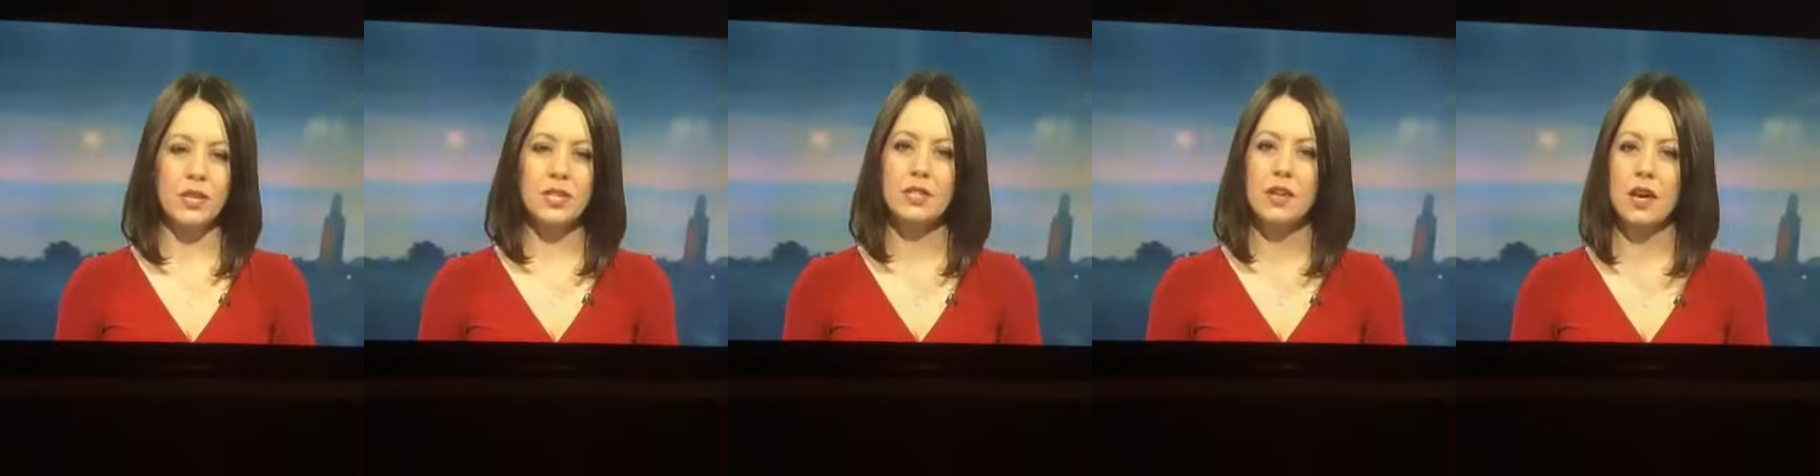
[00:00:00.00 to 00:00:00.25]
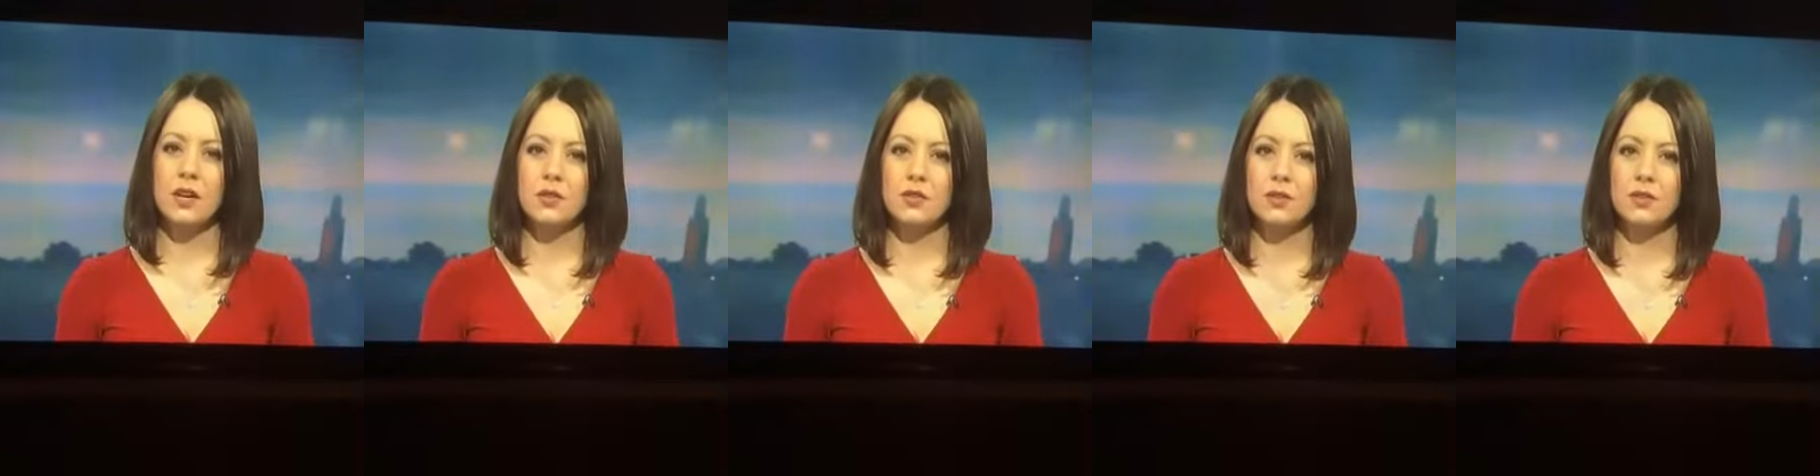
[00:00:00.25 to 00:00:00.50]
his
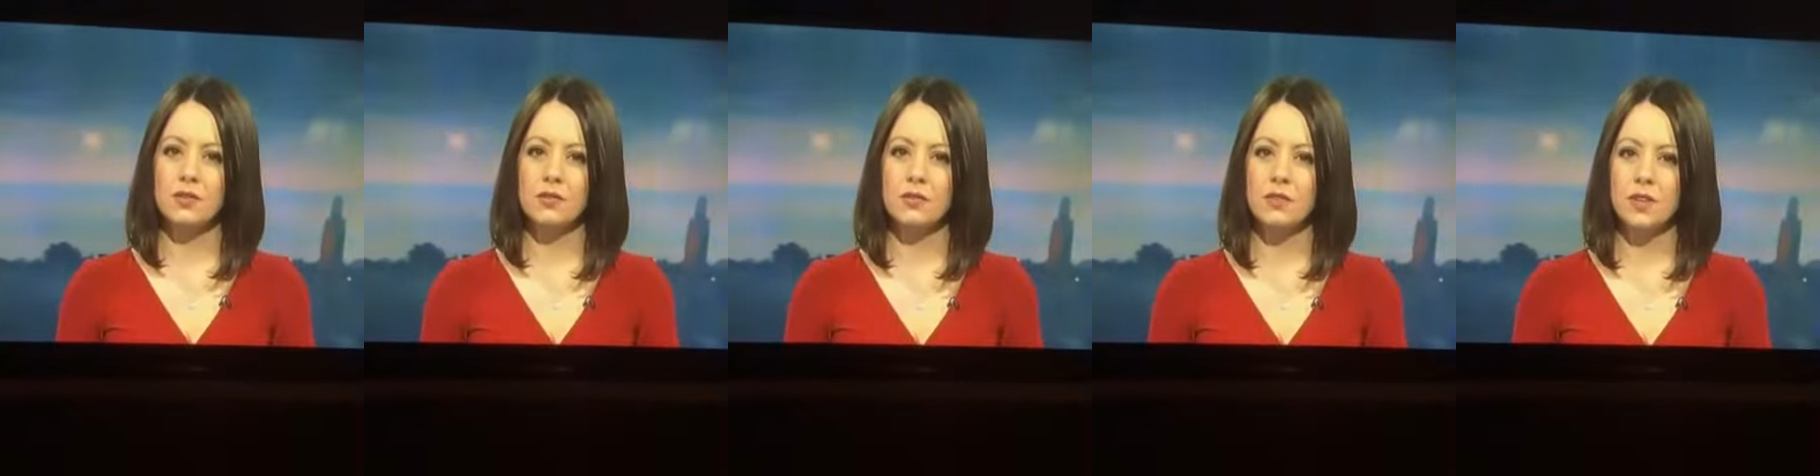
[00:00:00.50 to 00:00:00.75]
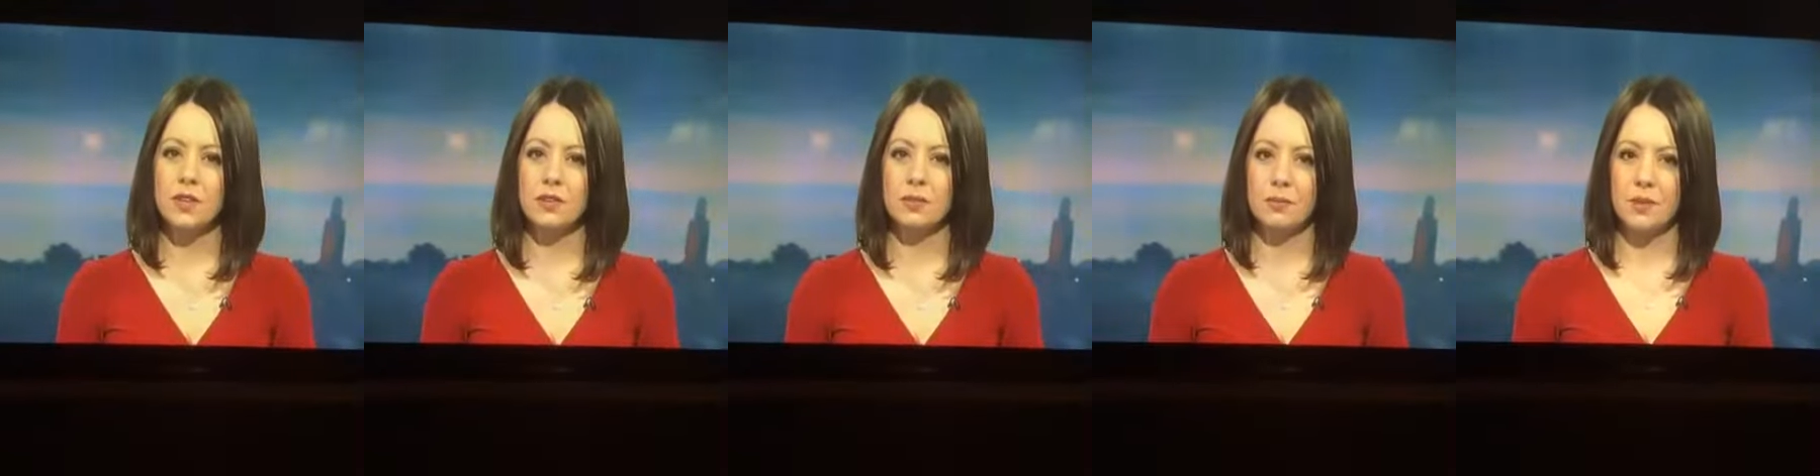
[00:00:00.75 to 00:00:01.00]

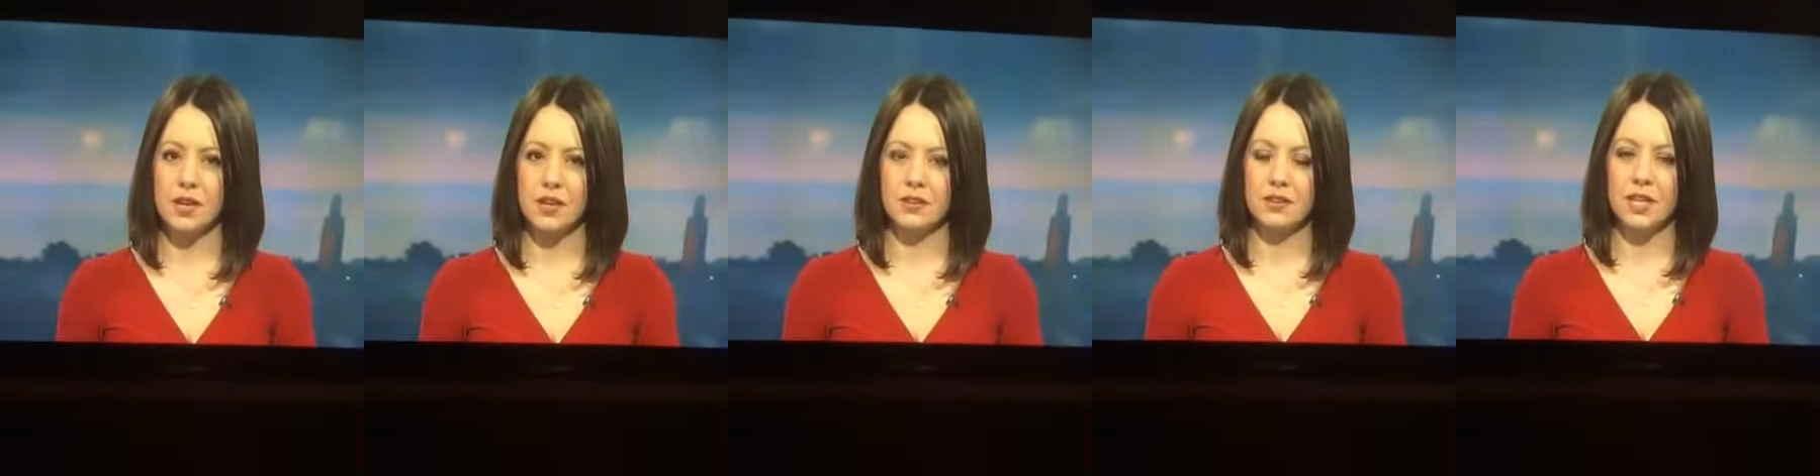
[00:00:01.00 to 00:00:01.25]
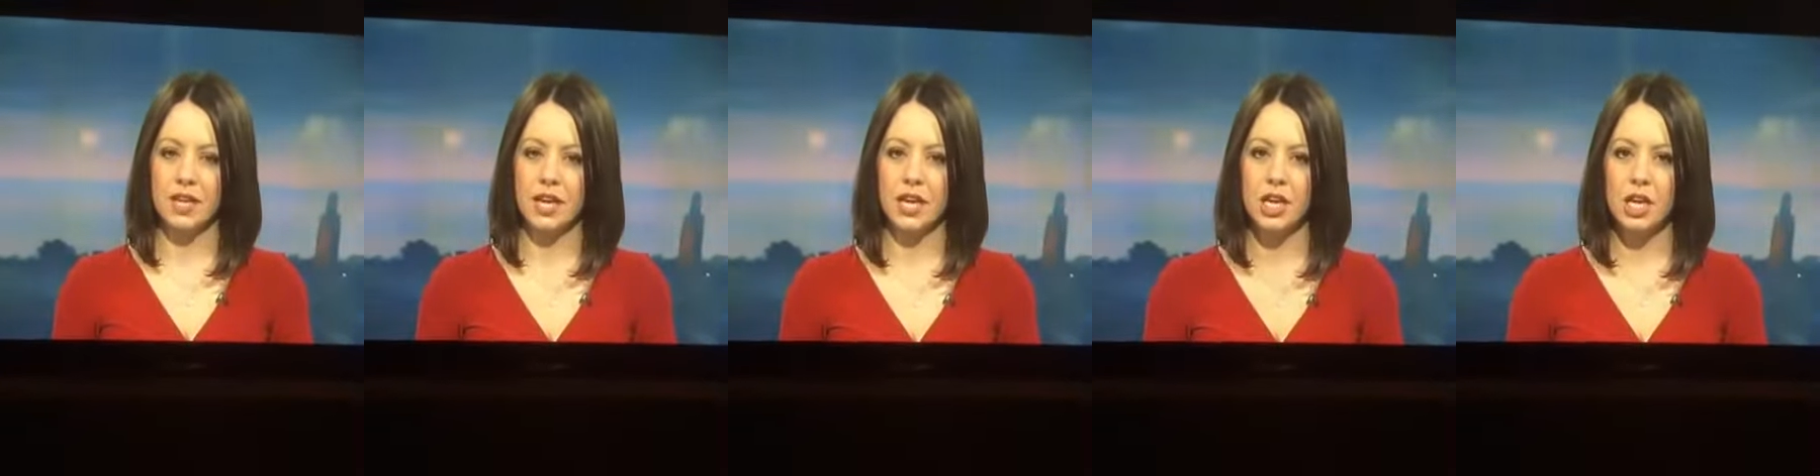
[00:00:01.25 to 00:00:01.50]
105th
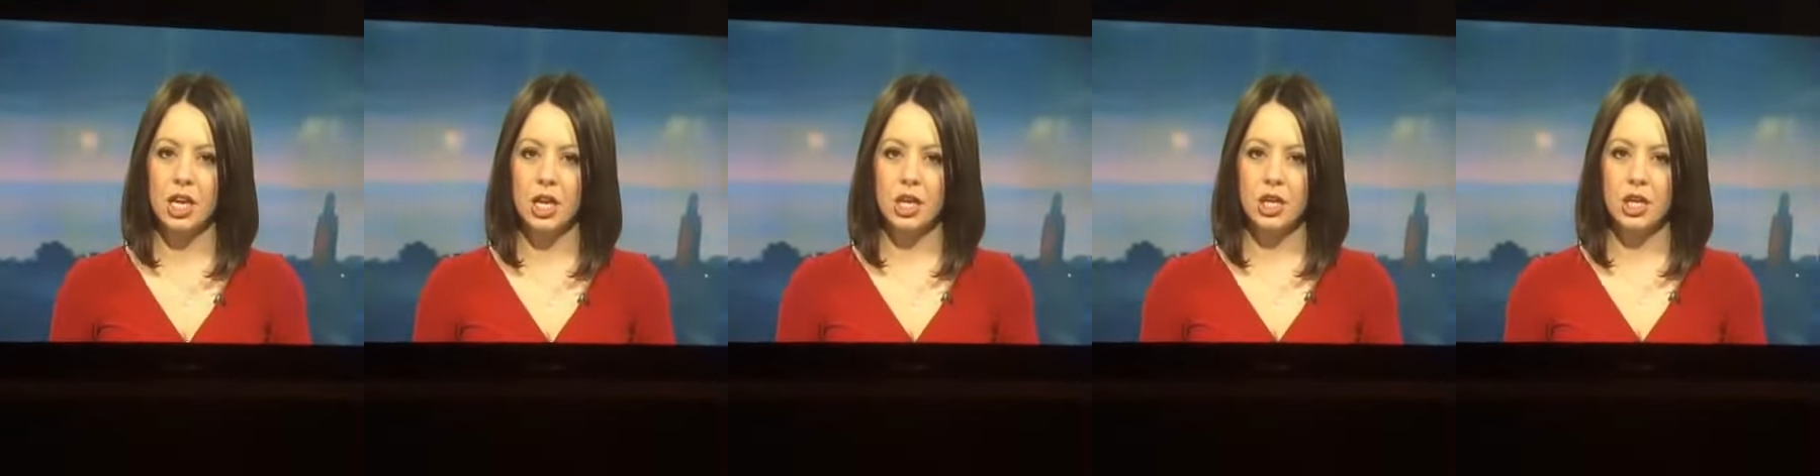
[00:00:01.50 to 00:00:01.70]
birthday.